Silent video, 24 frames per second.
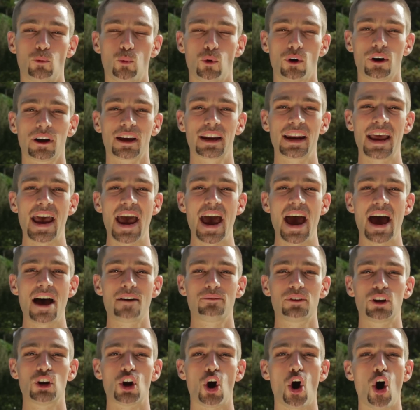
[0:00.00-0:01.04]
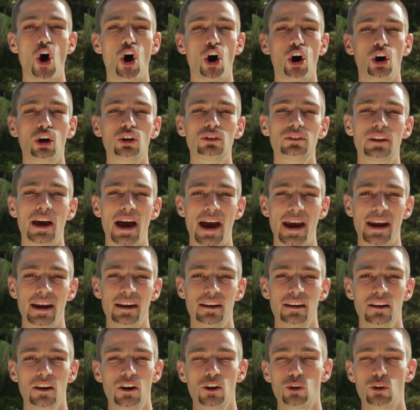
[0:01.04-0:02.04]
we're gonna have an all-night